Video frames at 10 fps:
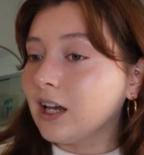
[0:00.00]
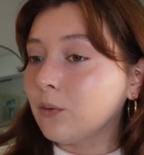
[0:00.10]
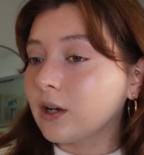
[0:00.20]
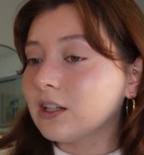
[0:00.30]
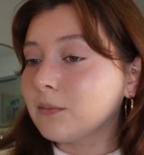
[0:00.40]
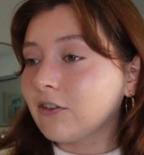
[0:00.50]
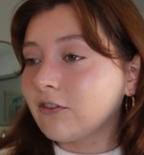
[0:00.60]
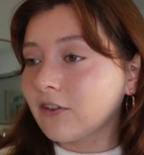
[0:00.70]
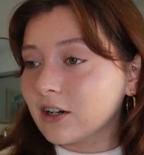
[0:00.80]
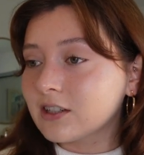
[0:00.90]
And when I did my
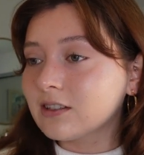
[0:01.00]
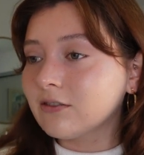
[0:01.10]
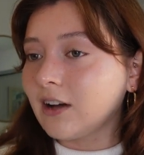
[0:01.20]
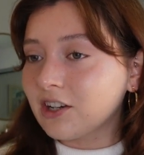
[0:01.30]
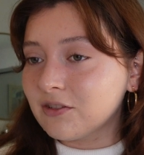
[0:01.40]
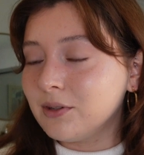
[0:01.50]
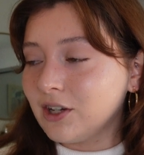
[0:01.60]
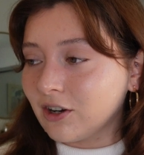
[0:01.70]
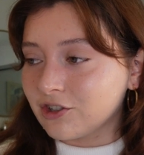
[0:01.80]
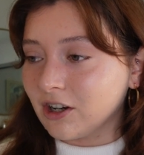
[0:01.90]
first fashion
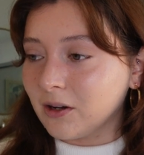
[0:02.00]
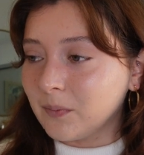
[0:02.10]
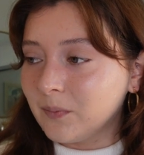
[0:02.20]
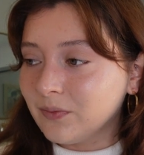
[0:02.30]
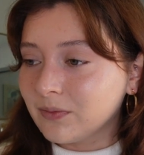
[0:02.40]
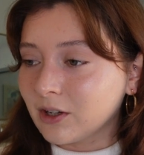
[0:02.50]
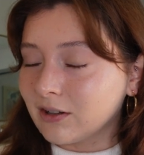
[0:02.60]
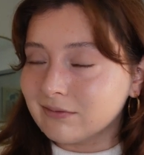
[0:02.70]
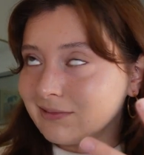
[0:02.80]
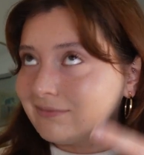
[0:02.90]
PR job,
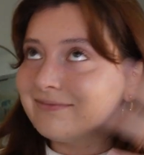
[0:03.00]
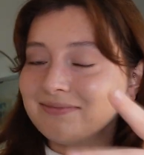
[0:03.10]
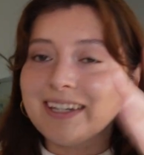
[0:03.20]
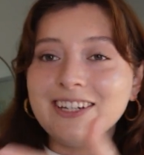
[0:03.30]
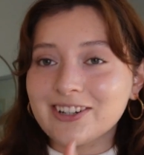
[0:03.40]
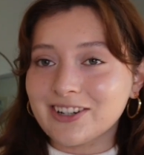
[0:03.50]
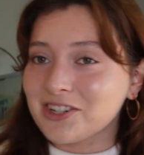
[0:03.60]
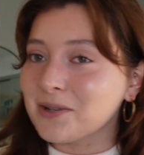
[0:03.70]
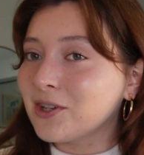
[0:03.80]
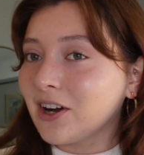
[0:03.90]
or
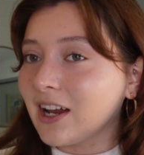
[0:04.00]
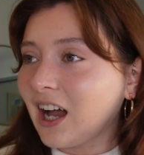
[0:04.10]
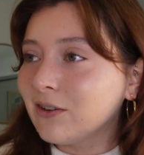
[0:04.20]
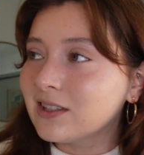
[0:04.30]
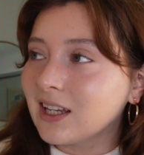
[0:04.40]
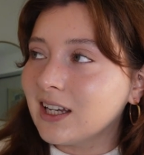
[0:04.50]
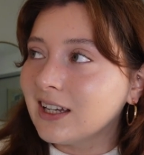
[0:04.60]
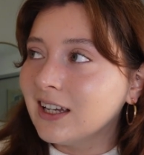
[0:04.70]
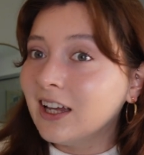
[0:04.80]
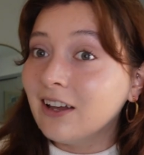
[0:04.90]
internship, sorry, I was
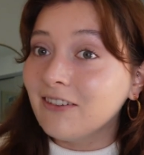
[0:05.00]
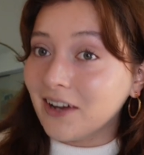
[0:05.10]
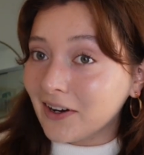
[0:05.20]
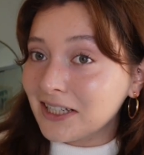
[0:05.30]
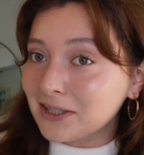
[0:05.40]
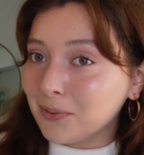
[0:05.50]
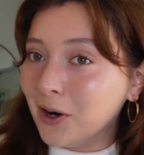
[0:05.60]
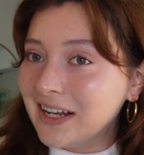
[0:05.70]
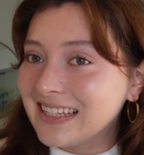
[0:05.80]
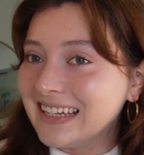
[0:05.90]
like very
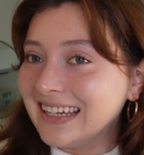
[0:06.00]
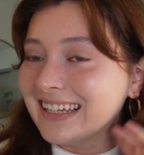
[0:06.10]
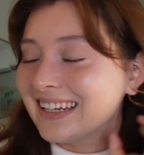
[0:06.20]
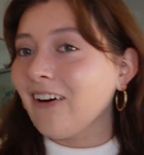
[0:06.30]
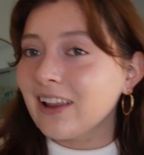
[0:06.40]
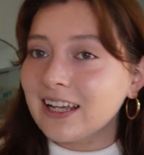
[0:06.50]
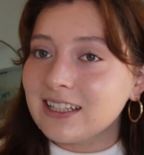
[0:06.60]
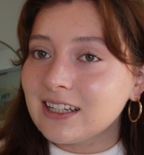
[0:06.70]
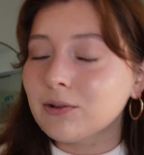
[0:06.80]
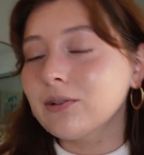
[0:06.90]
disappointed. All I
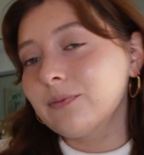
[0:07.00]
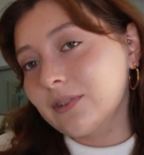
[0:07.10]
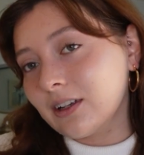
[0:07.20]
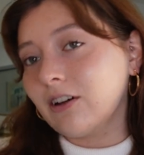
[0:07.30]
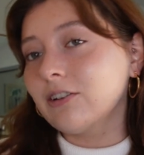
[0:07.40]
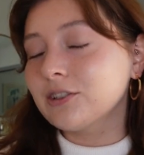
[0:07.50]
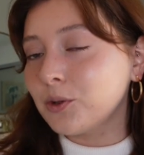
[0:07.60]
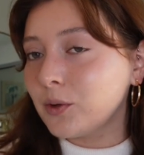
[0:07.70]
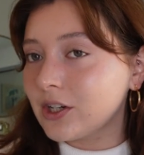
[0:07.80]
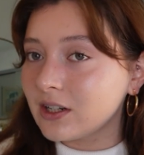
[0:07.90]
did, well, also
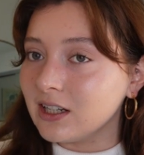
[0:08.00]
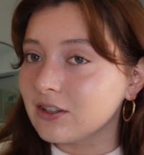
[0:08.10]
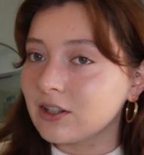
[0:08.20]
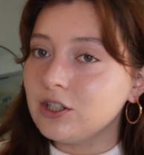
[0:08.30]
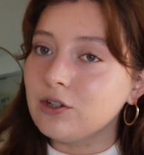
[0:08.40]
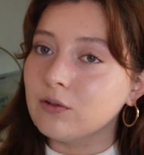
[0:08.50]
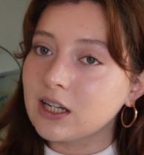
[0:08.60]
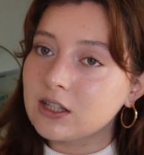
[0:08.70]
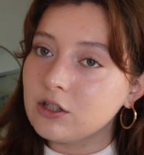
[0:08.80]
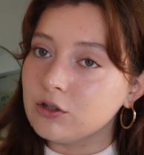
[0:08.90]
when you're an intern, you don't
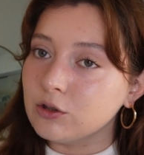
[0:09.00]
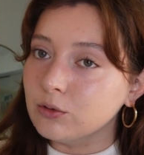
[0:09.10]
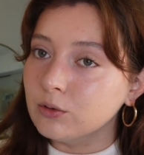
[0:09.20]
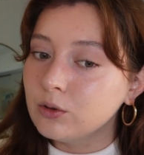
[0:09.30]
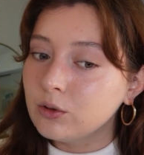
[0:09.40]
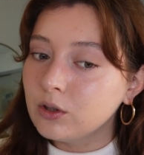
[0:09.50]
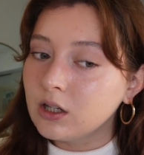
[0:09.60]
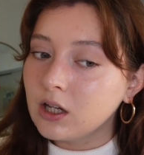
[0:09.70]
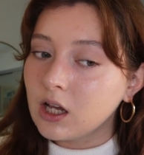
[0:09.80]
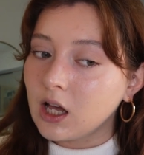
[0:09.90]
get to do
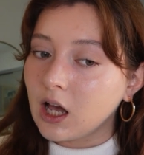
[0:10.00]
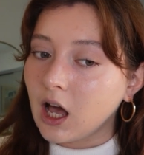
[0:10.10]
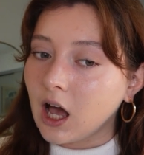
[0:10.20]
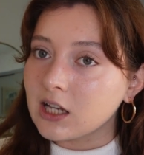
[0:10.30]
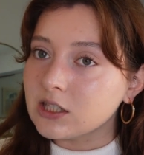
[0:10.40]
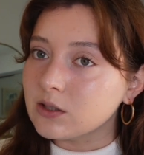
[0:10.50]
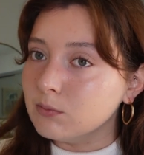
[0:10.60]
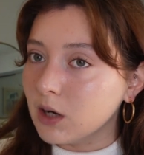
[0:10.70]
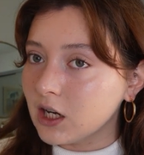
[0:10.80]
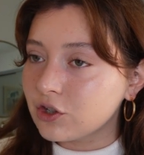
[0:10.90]
as
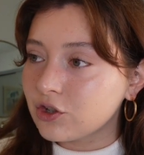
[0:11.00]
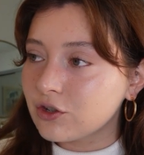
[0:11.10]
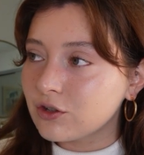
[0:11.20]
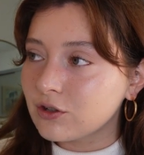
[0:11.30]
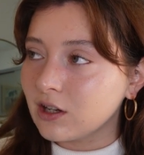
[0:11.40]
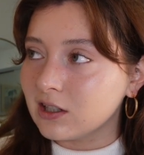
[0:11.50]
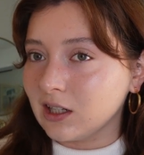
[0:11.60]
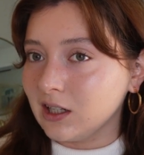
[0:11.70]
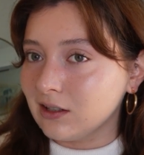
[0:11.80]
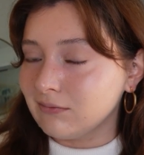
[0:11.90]
much as
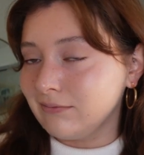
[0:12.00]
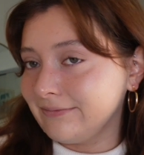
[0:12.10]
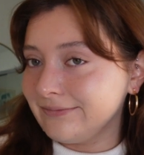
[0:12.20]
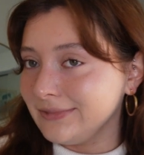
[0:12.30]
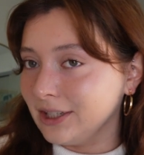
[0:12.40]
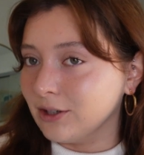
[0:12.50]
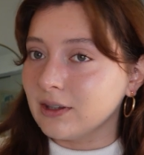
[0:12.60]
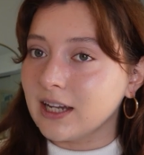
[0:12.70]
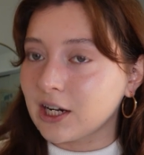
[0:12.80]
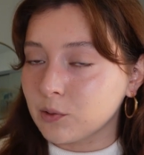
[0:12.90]
like, you know,
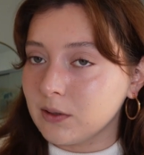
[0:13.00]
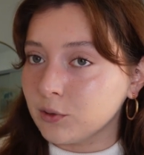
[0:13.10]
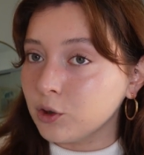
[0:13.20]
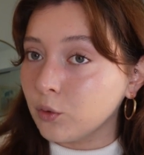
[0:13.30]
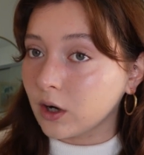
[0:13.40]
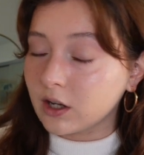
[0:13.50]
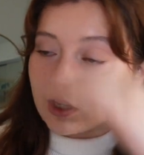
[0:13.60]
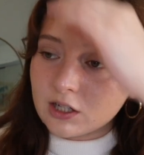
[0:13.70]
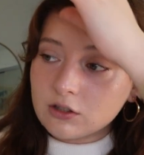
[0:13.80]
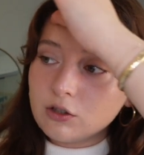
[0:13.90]
the actual people who work
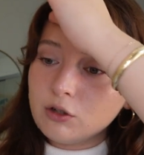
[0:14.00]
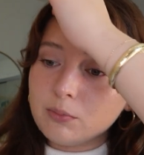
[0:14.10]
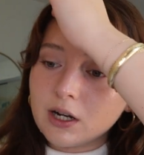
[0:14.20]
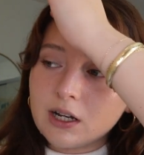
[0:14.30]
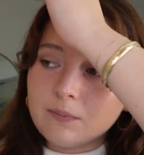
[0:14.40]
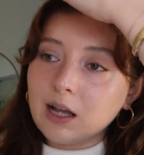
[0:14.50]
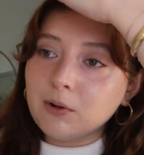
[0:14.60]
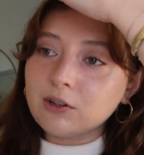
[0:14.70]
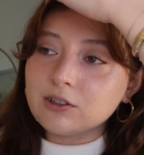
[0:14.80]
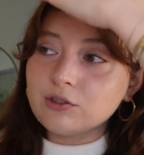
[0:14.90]
there do. But I'm
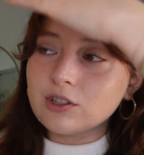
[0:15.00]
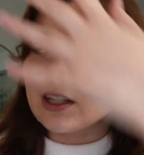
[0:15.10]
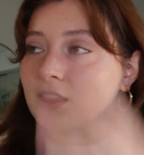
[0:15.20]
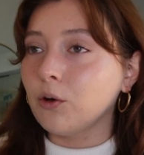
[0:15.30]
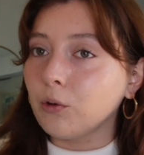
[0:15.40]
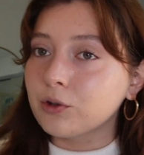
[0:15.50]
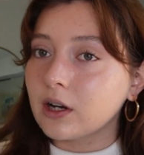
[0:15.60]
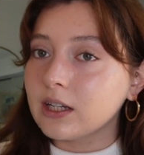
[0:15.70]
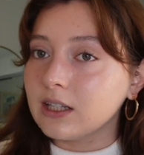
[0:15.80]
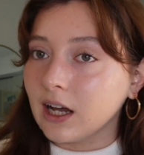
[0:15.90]
also just like, the older
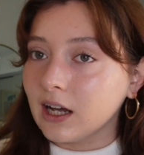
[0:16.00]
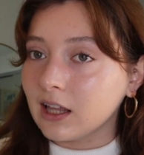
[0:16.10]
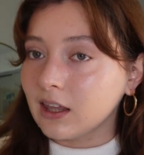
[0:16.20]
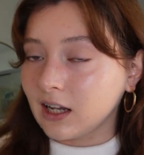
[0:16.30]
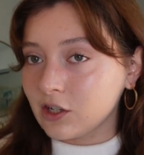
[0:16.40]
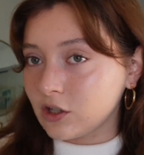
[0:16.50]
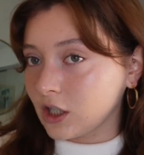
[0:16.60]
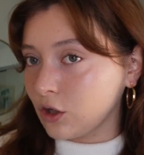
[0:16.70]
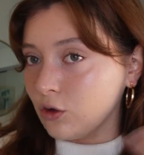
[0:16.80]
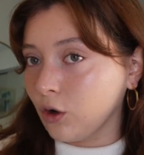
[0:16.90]
I get, I think I just
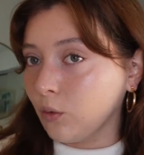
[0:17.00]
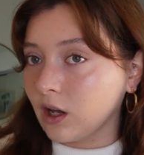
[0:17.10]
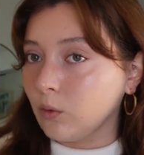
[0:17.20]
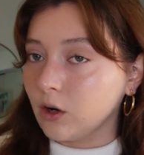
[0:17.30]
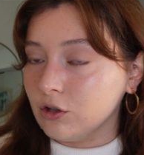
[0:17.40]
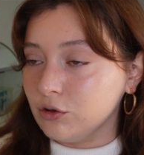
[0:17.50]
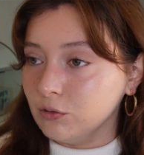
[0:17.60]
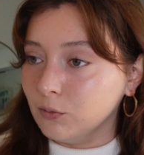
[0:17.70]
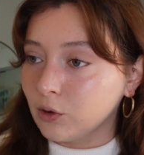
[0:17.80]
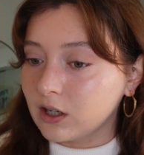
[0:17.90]
like know what I want to do
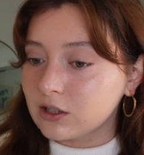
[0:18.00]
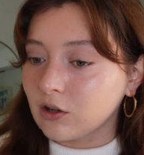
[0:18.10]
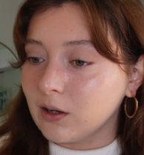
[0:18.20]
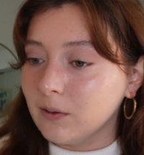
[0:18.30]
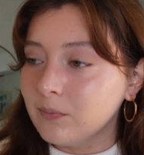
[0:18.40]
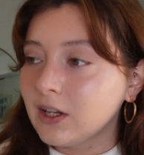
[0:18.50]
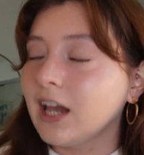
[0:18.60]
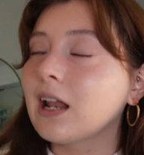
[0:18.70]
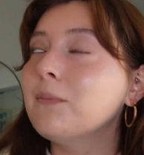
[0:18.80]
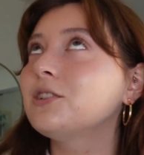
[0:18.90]
more. So
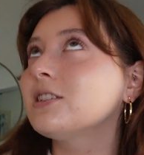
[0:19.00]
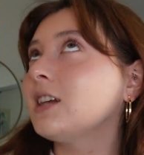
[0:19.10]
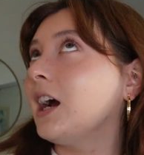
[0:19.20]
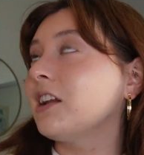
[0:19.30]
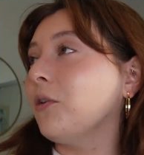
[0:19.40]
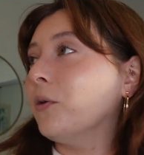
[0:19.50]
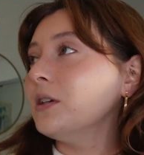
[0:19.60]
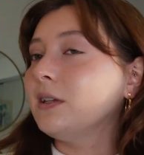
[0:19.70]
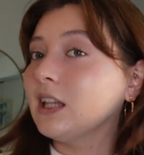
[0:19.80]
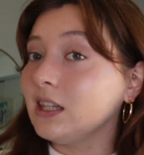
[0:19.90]
I'm just tired of always
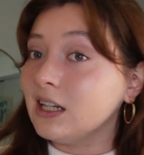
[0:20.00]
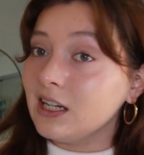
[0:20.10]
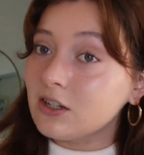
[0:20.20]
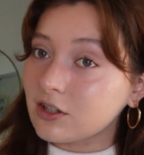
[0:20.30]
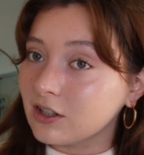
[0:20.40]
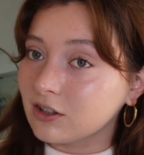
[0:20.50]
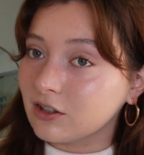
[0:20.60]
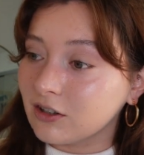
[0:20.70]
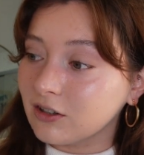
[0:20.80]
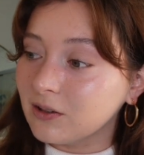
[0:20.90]
being like the intern
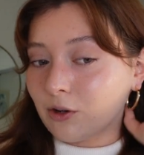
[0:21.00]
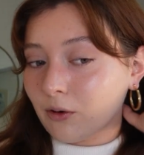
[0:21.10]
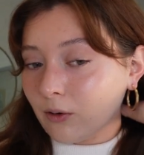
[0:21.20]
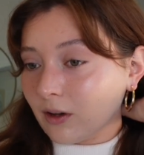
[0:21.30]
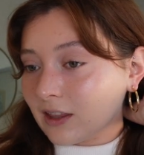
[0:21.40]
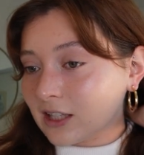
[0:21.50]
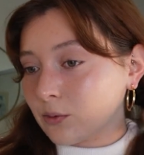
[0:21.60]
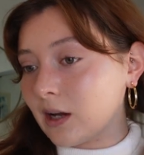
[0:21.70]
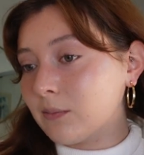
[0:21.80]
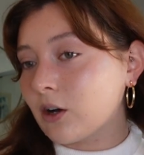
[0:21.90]
girl. So that's
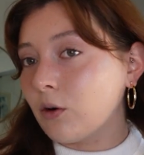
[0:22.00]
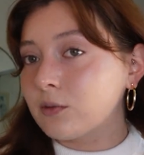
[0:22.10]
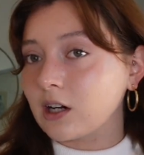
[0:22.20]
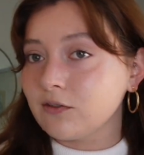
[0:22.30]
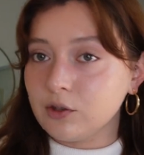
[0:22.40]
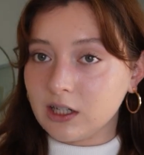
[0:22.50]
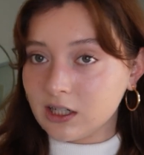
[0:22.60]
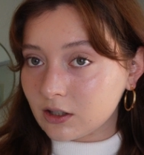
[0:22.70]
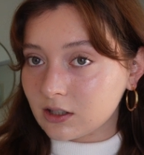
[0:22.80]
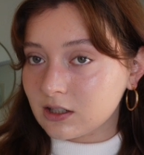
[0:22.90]
why I'm like, oh, I'm tired of doing
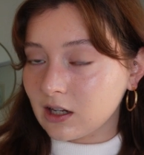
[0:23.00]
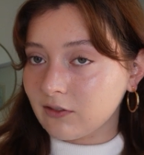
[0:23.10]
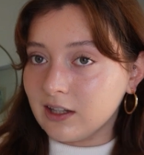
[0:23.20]
intern stuff.